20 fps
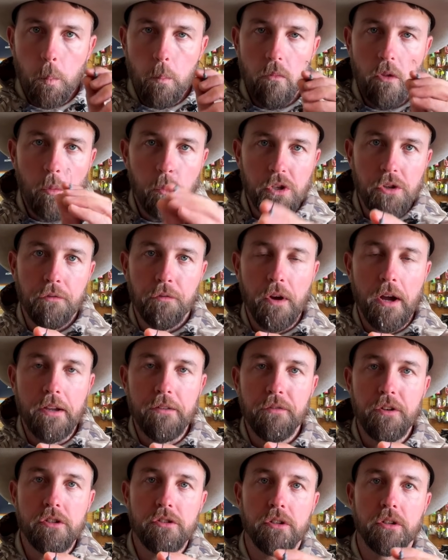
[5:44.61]
when you
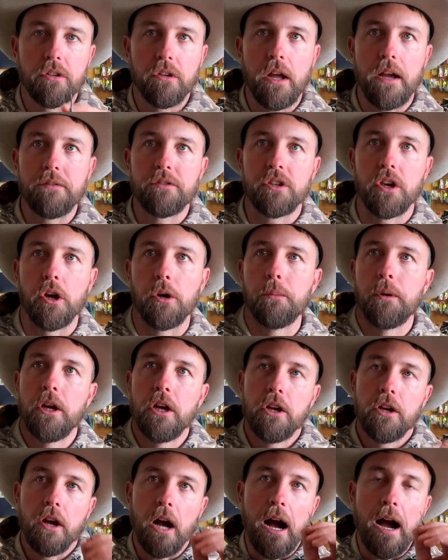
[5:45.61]
find fish on the live scope,
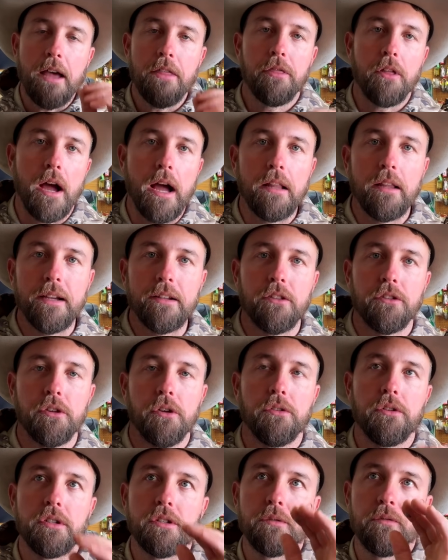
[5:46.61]
I like to
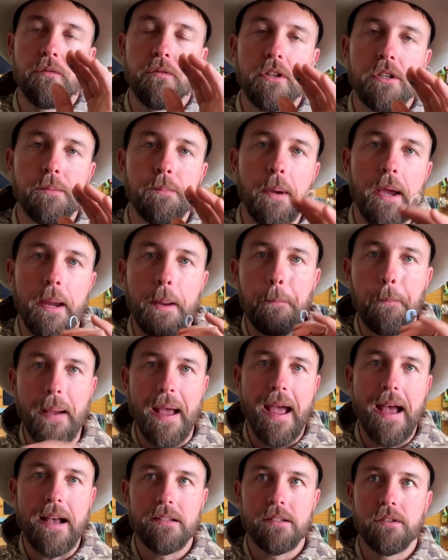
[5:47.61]
throw this bait
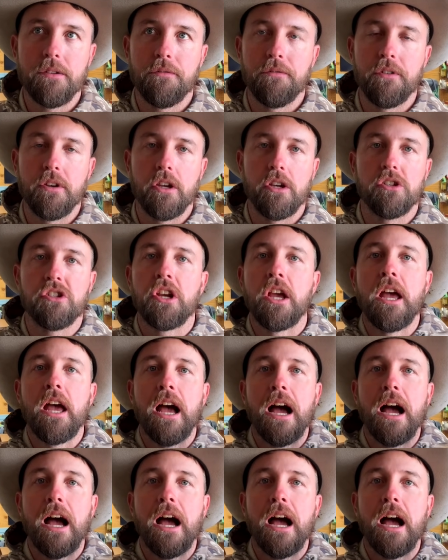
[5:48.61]
past the fish.